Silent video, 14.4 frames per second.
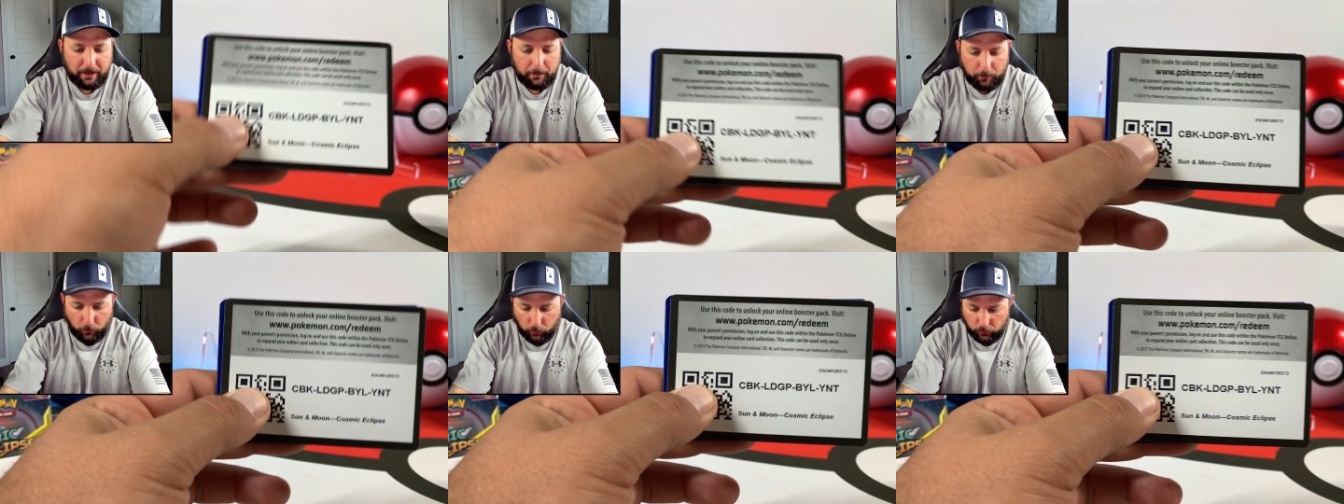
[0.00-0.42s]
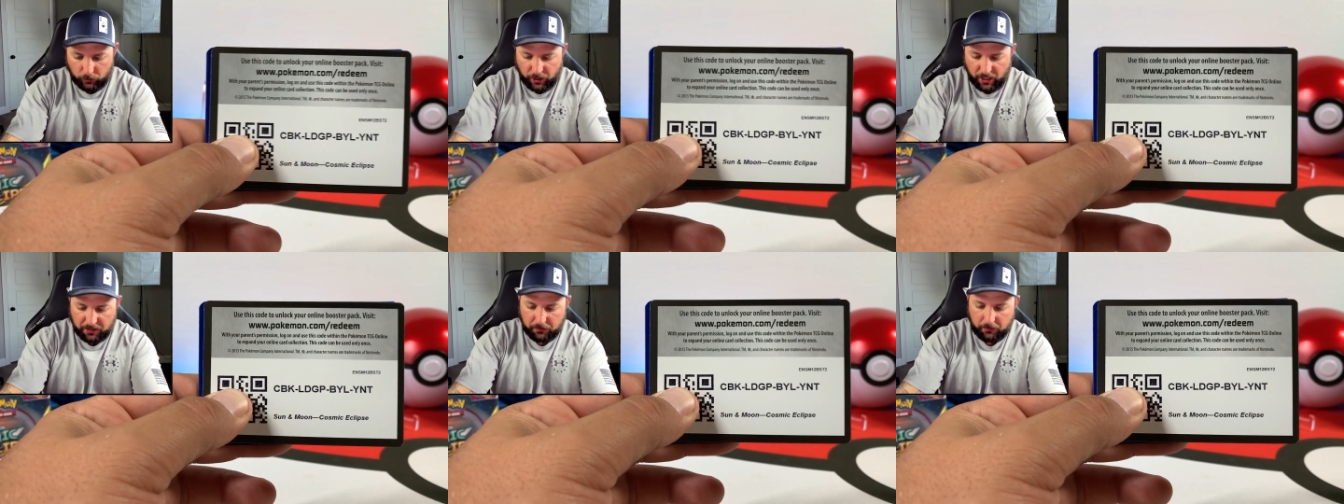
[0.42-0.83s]

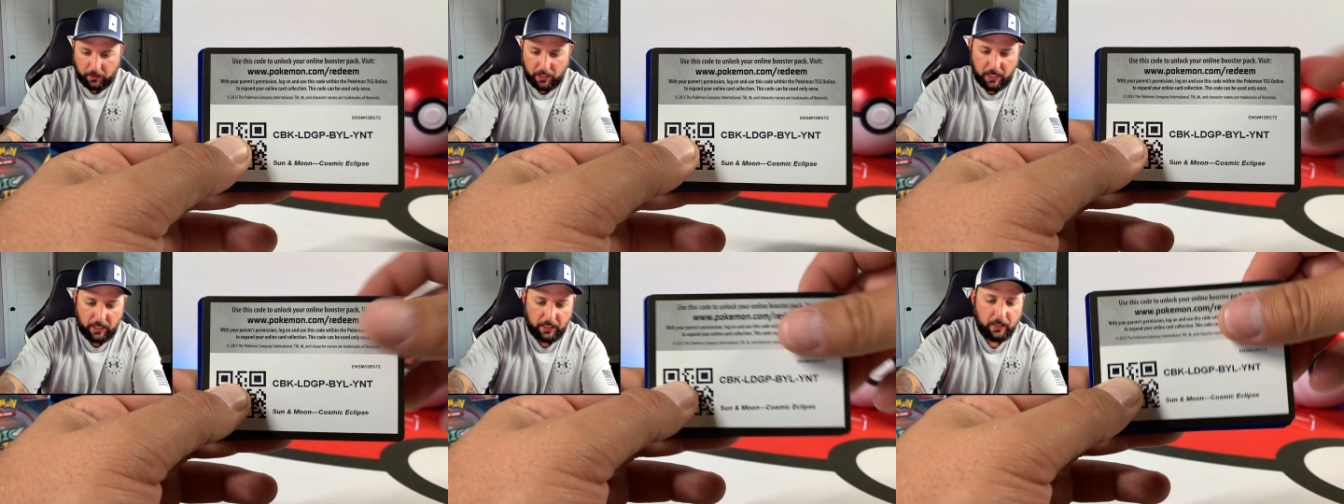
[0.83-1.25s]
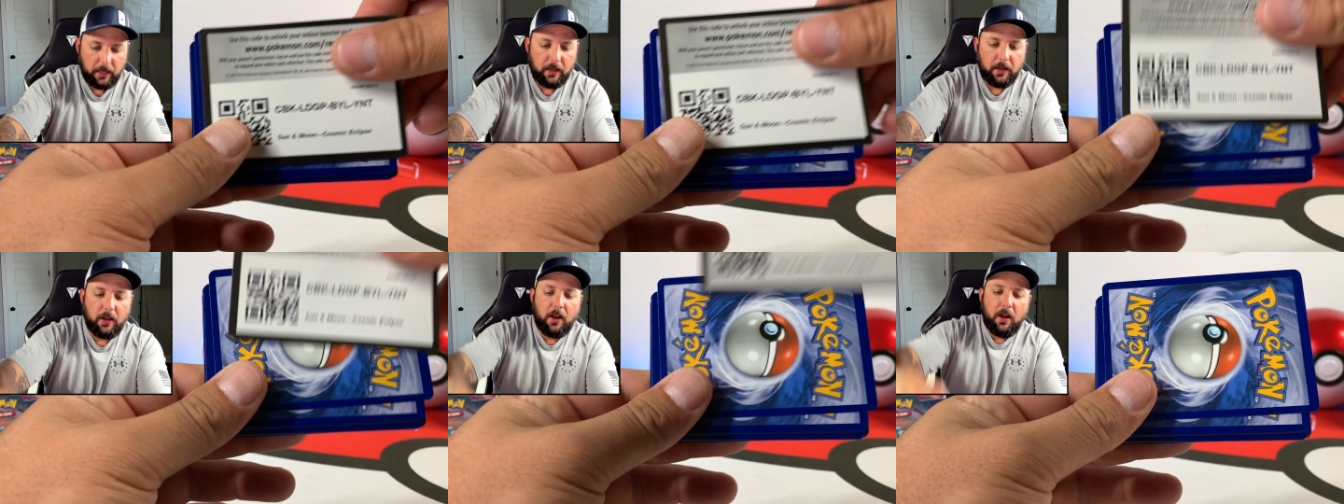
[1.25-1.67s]
pulls yesterday.
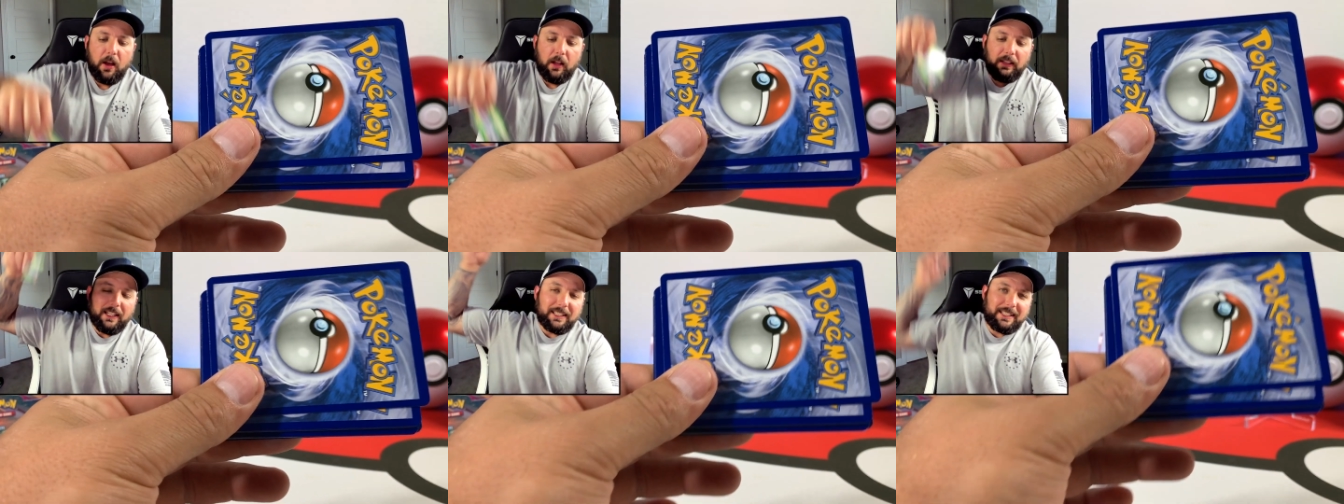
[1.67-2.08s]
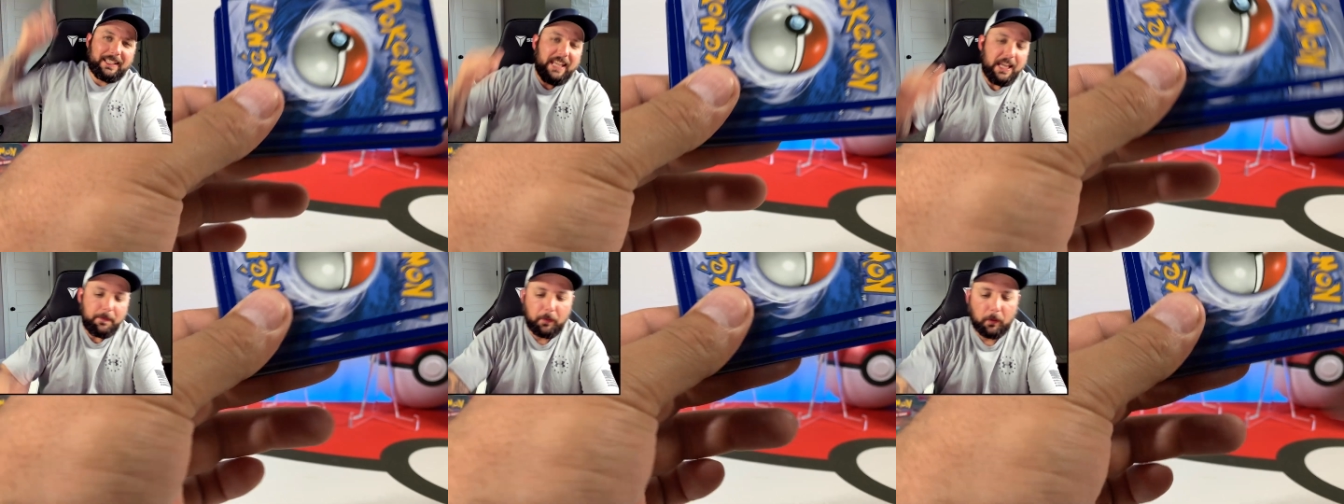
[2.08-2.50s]
Let's
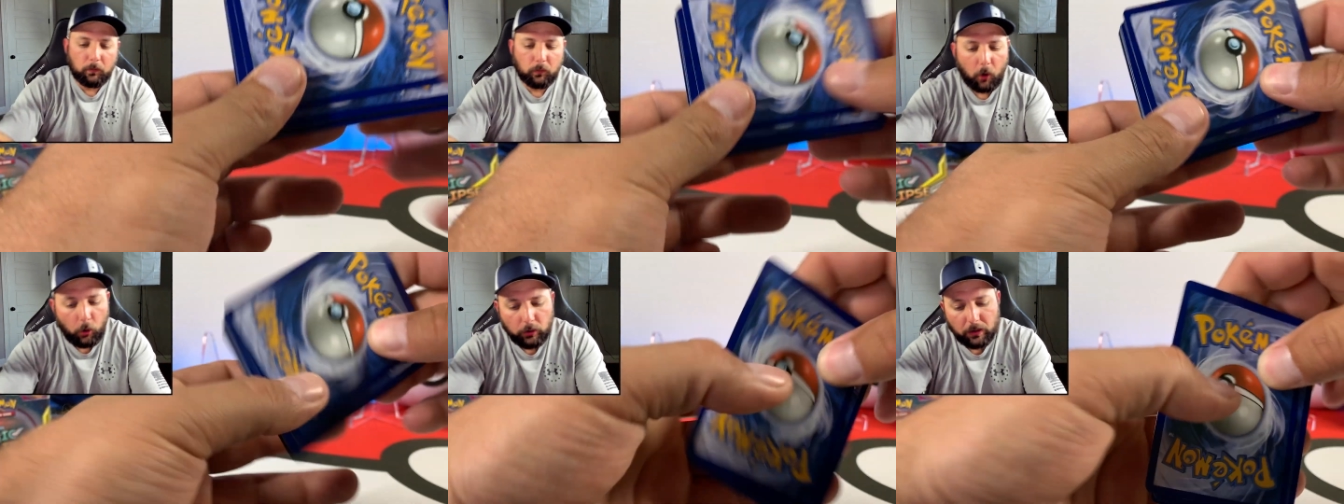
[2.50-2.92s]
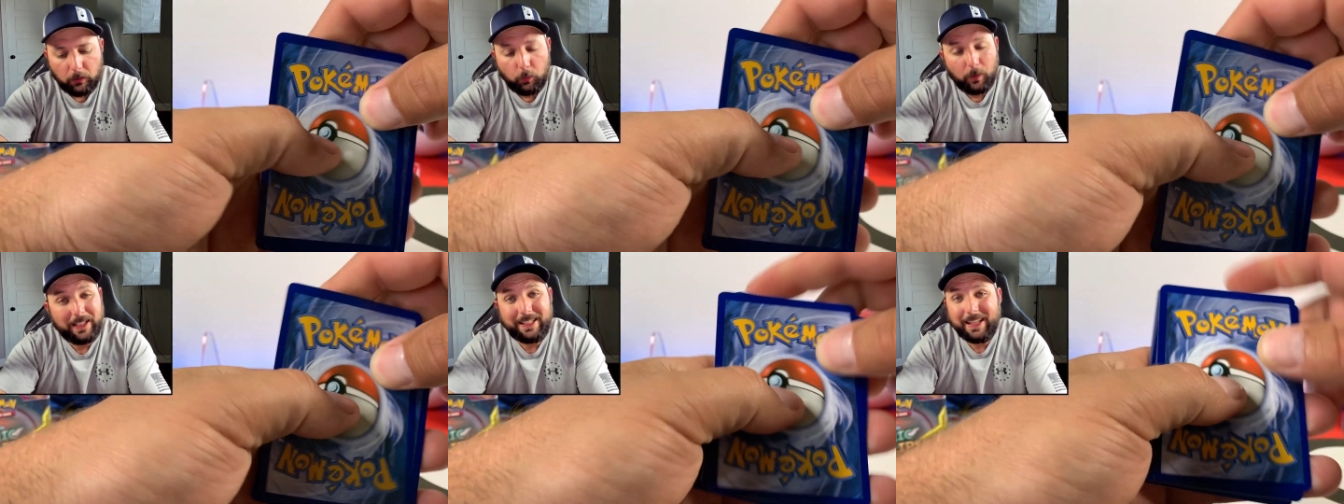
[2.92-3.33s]
keep them
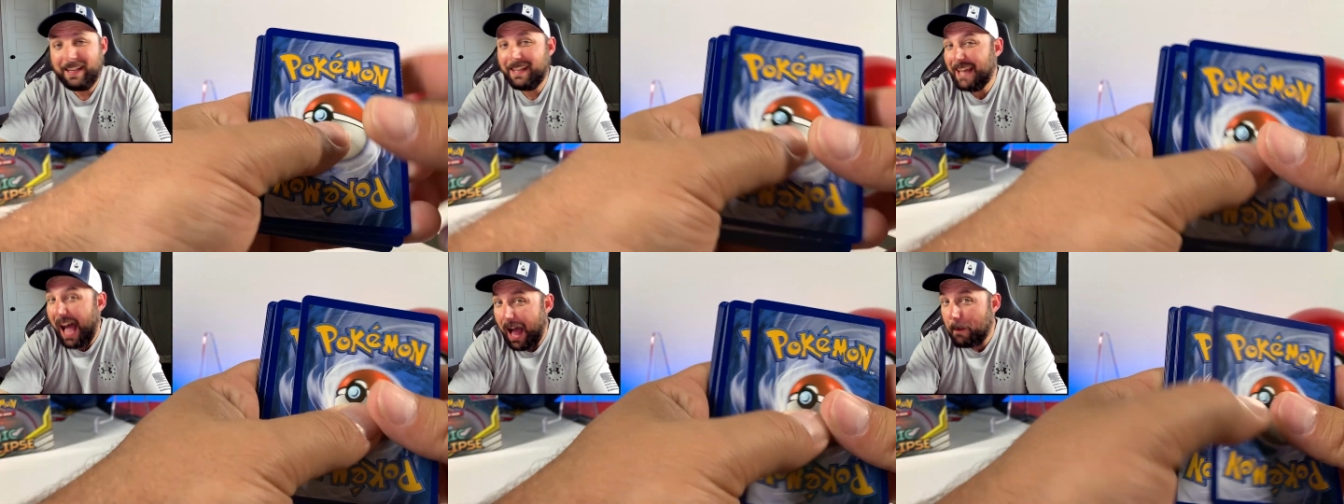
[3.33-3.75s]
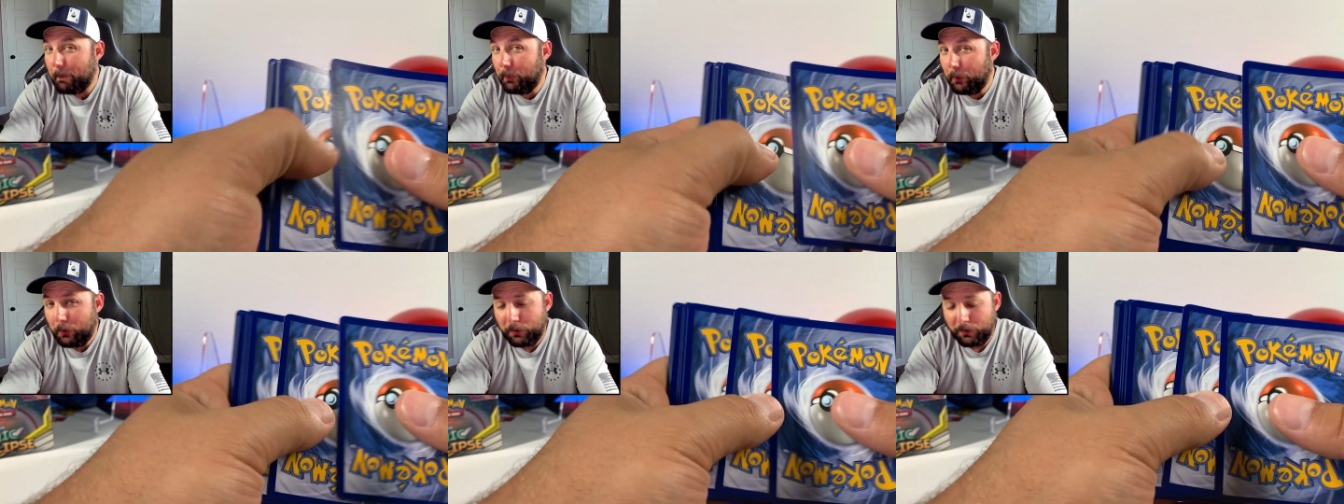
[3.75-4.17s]
rolling. We did
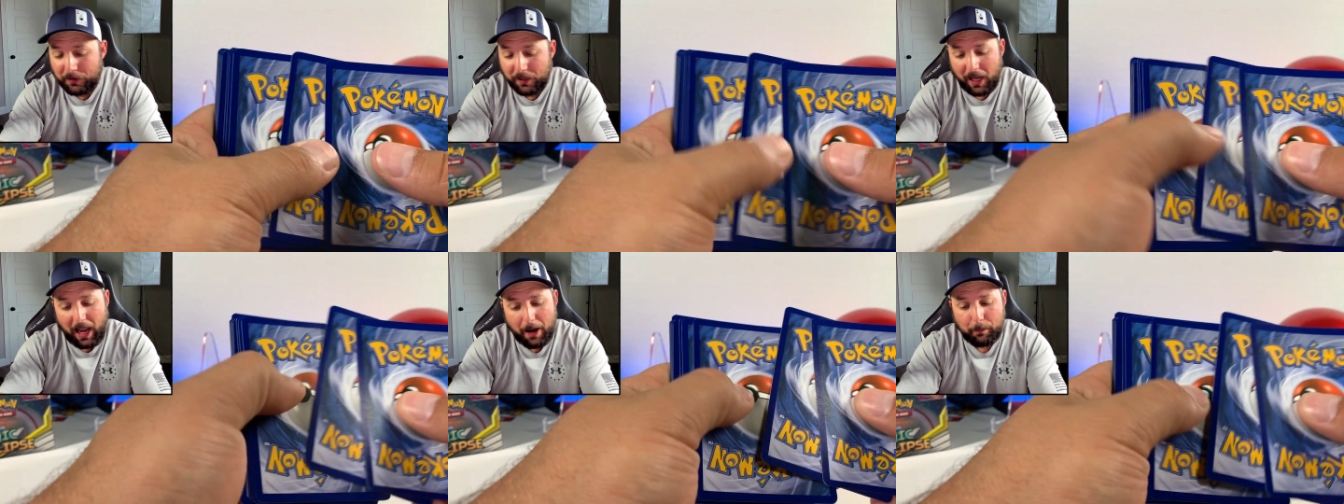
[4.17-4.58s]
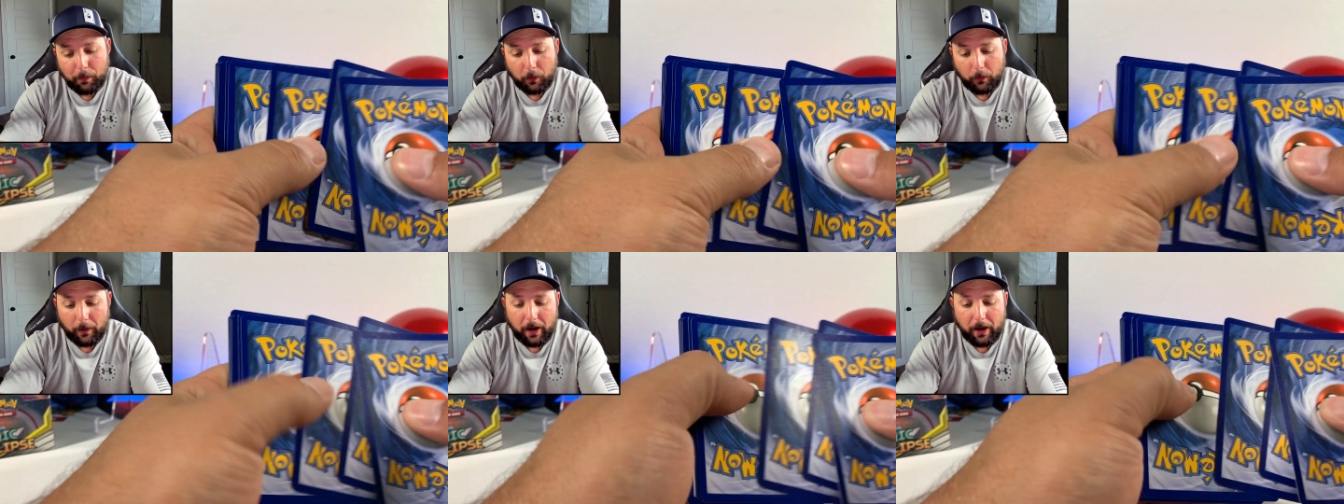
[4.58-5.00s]
not pull the
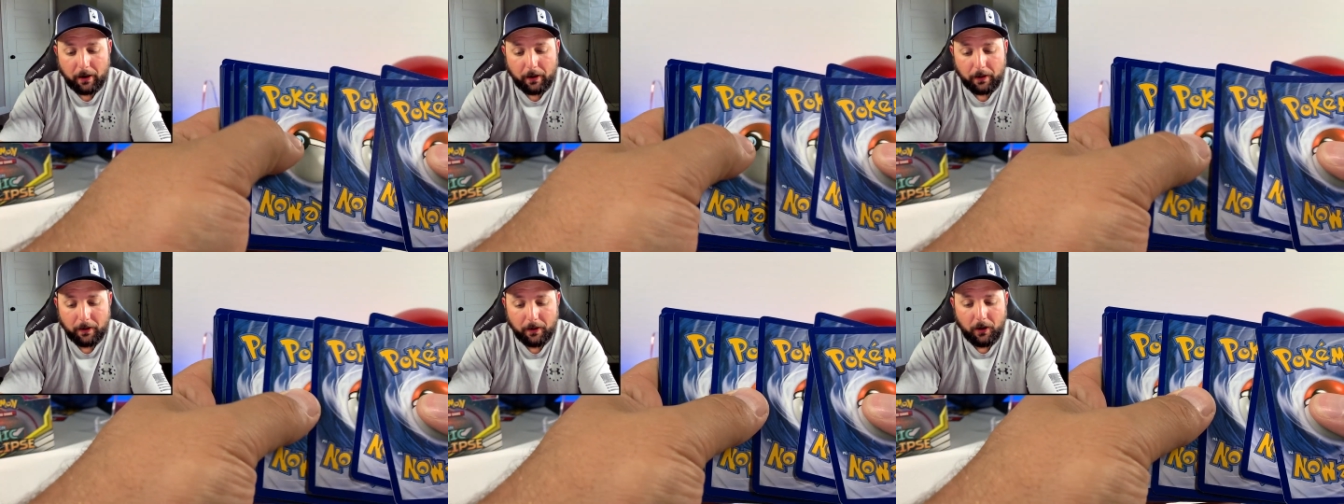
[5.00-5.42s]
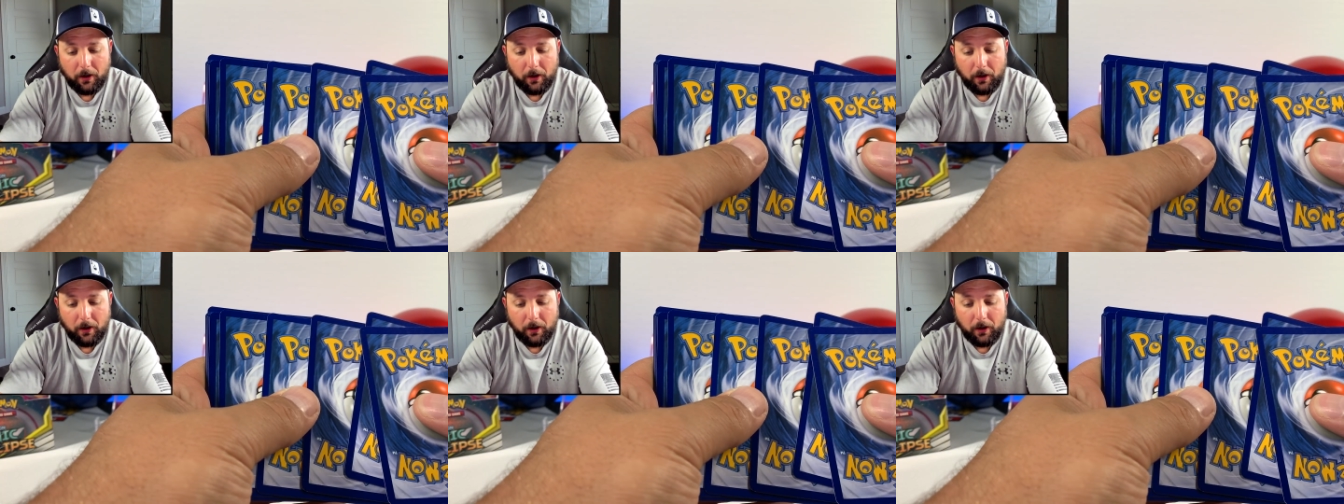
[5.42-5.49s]
hyper rare